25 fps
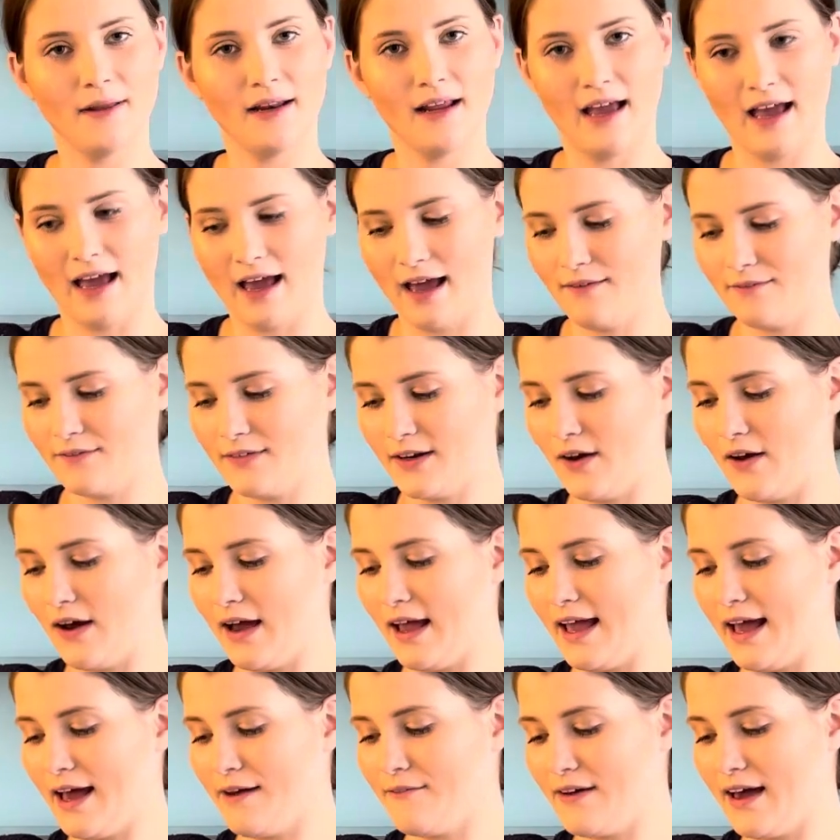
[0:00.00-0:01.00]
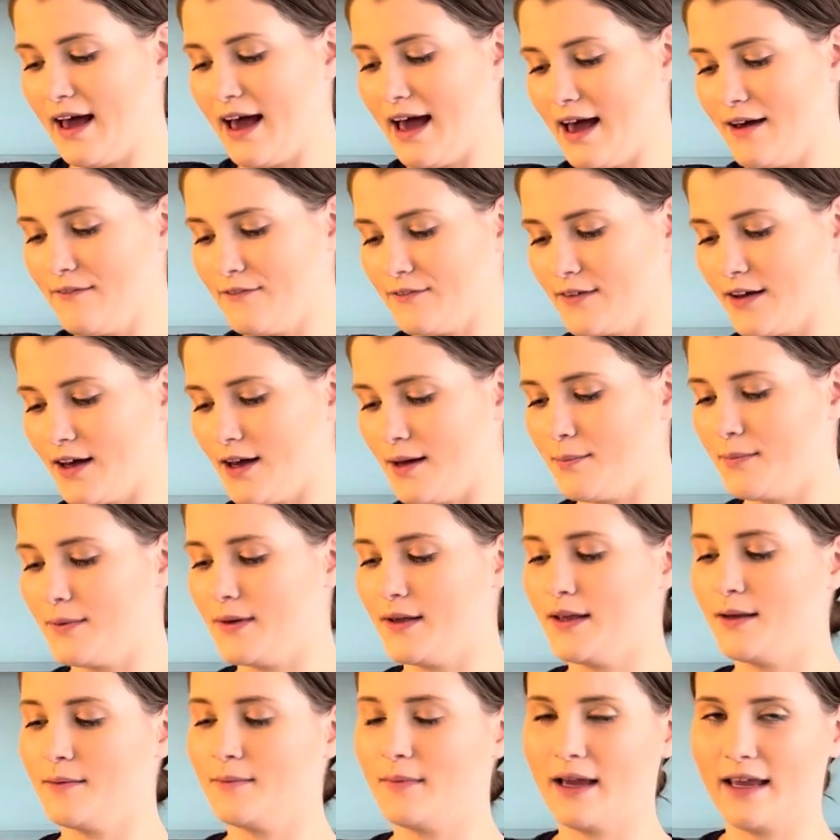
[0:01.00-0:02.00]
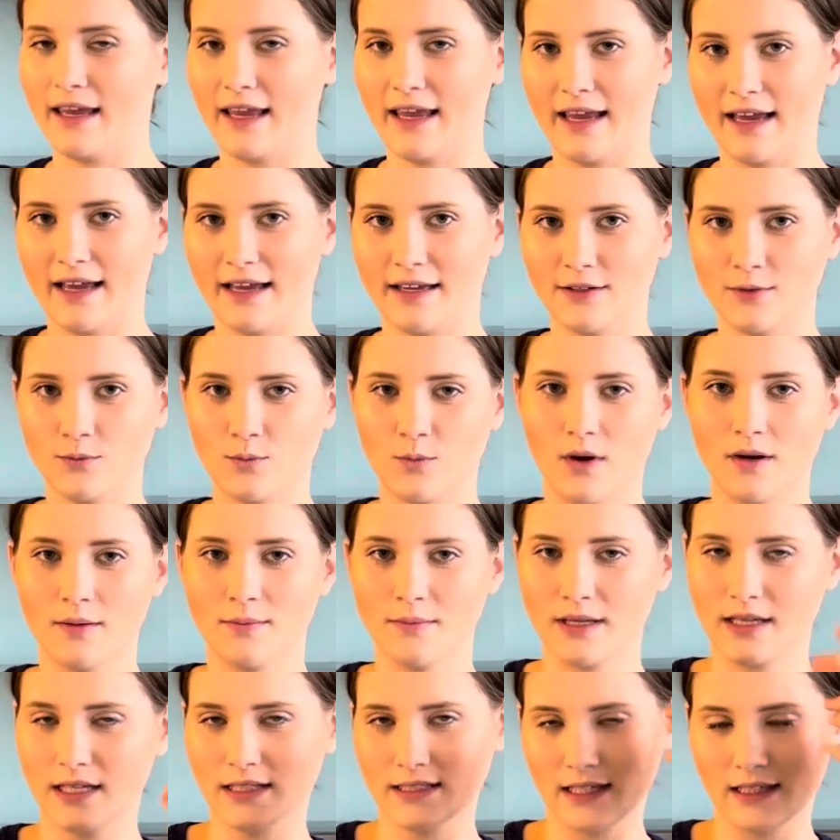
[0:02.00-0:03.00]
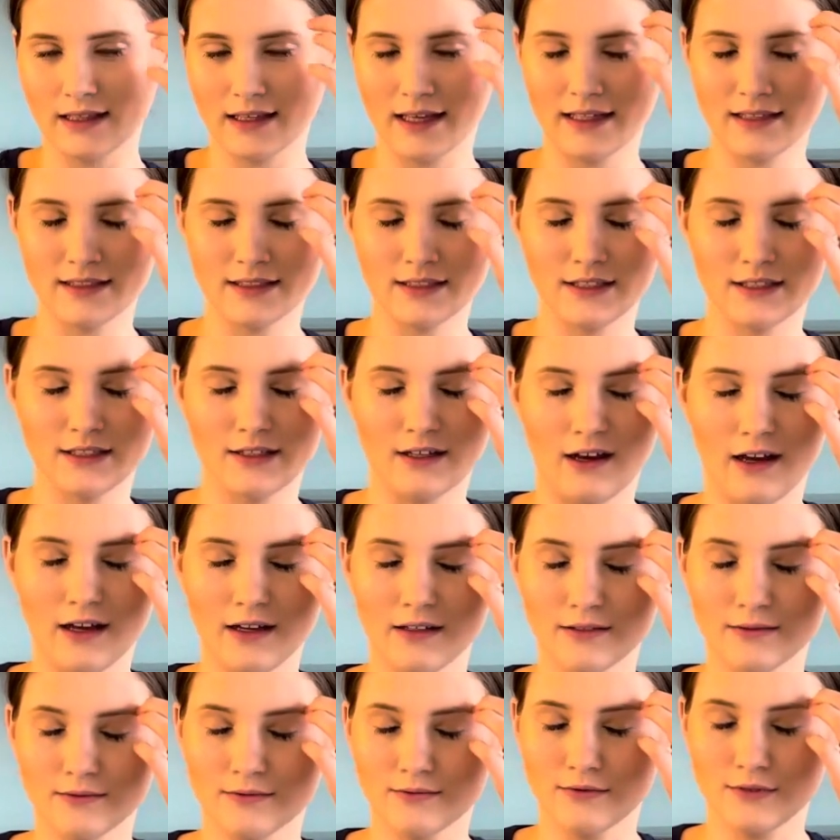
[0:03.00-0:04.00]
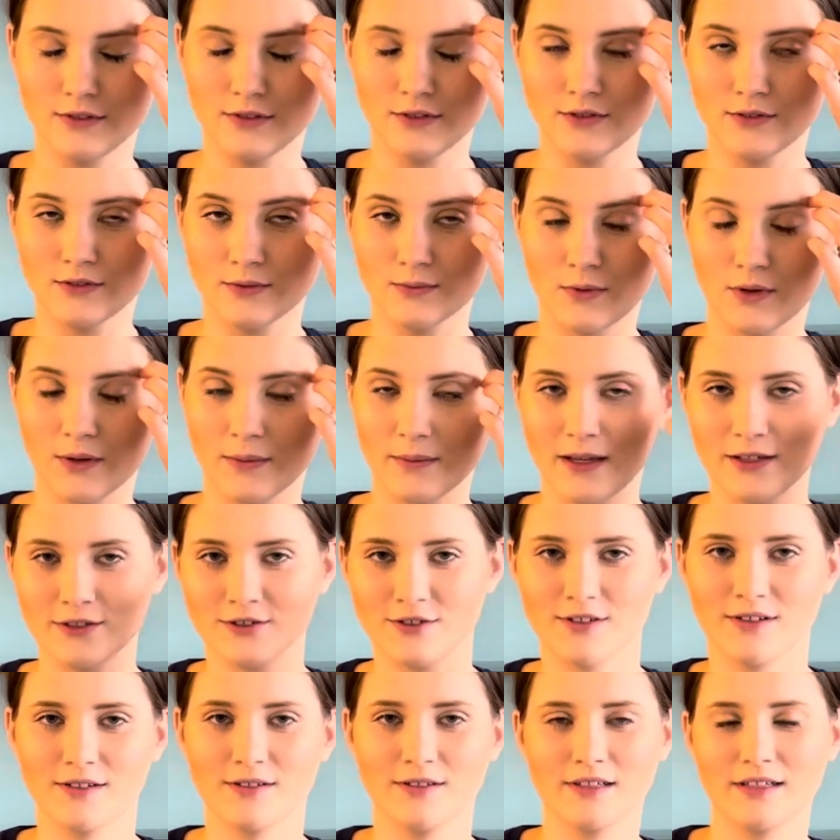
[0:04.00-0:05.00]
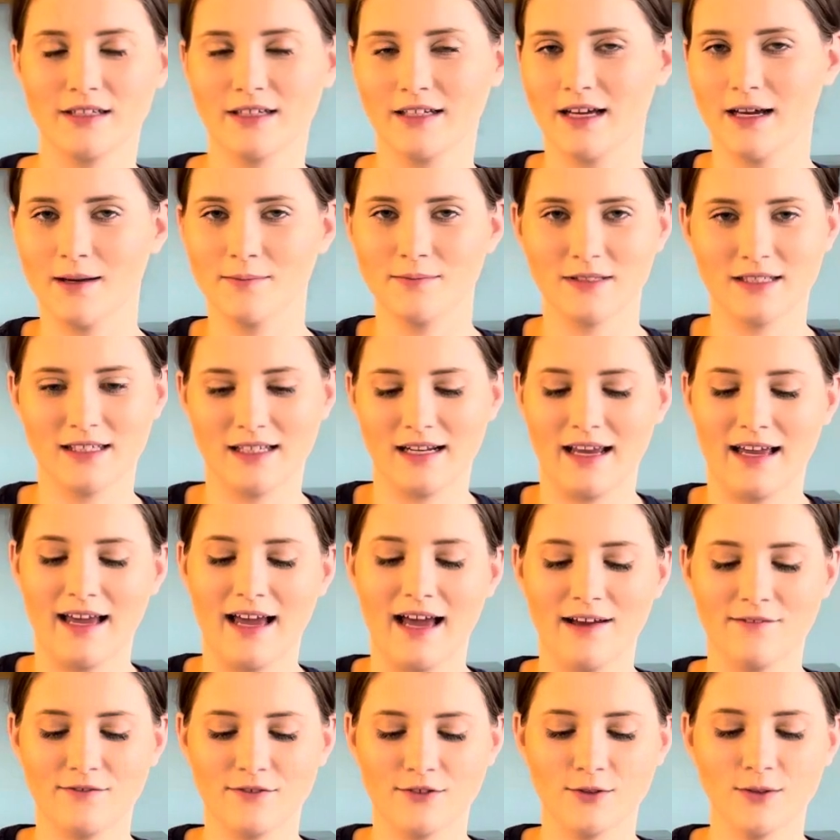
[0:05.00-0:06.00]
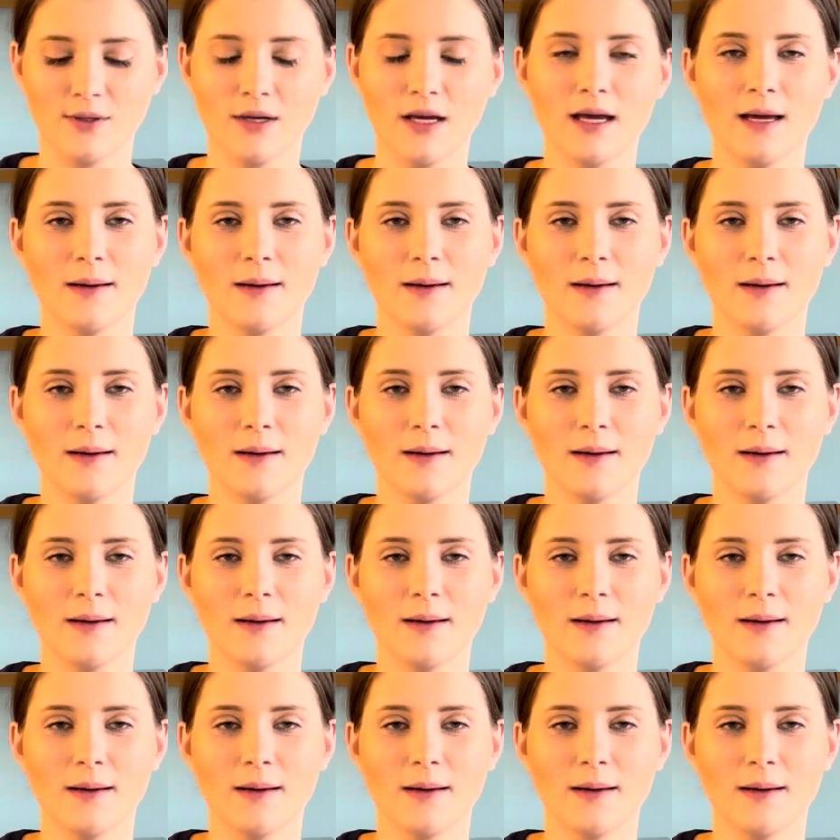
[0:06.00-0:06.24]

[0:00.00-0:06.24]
cups. Now I have a 1/2 cup in my hand. 1, because I like to not use more measuring cups than I have to.